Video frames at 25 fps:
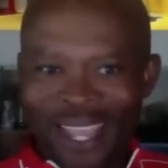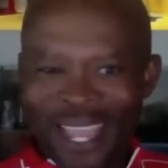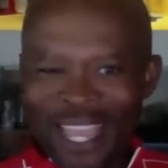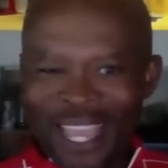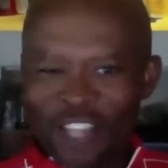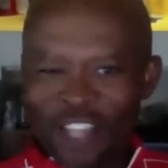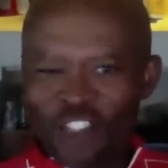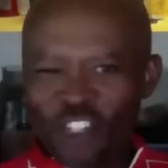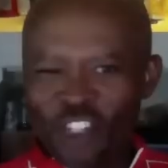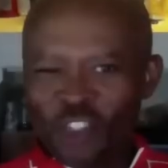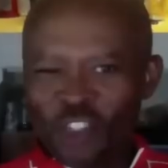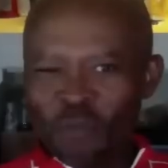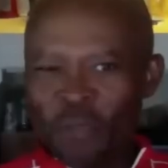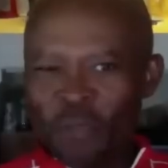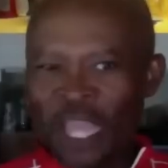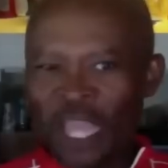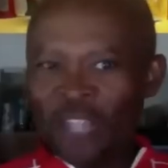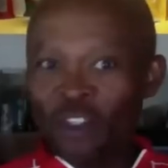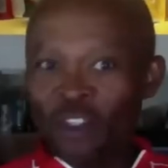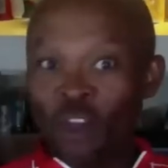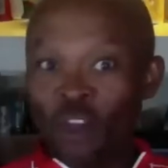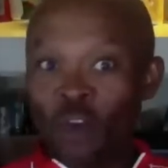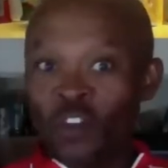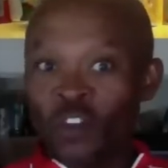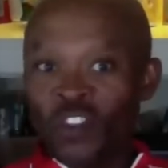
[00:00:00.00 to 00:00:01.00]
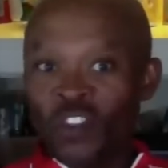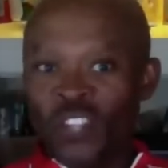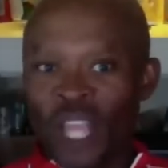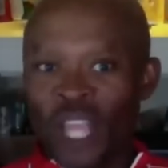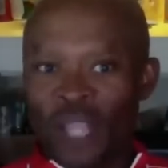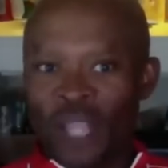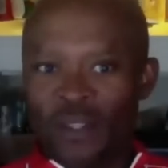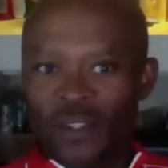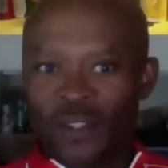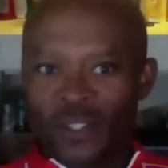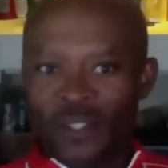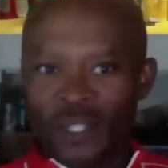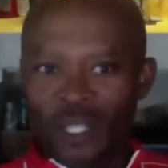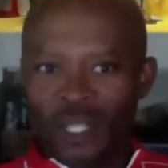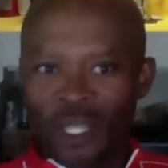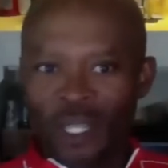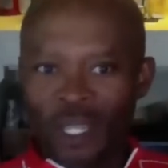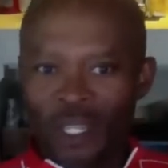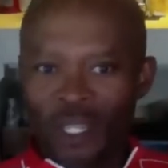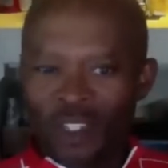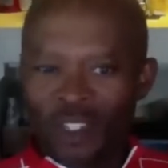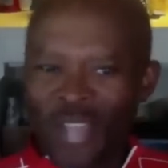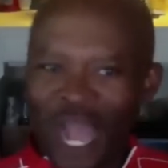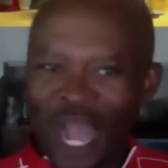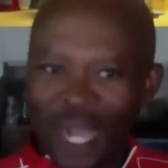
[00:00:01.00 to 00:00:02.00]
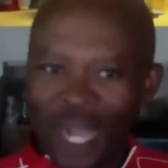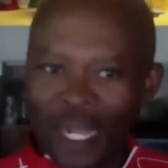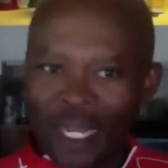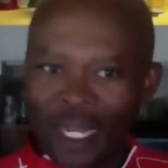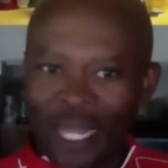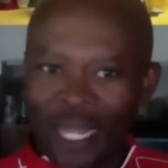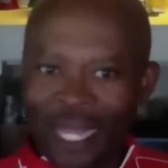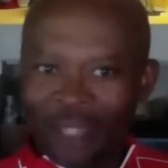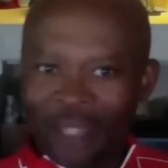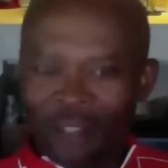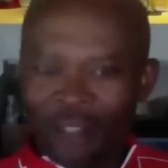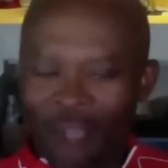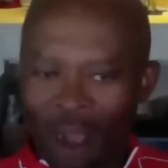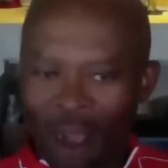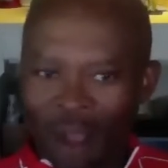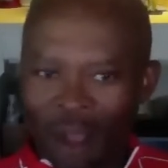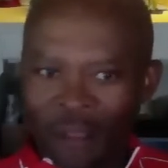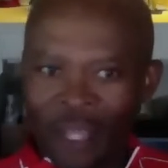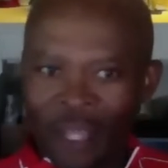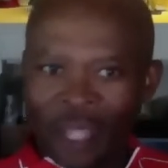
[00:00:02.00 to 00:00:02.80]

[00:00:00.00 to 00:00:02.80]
It just made no sense. So I clicked on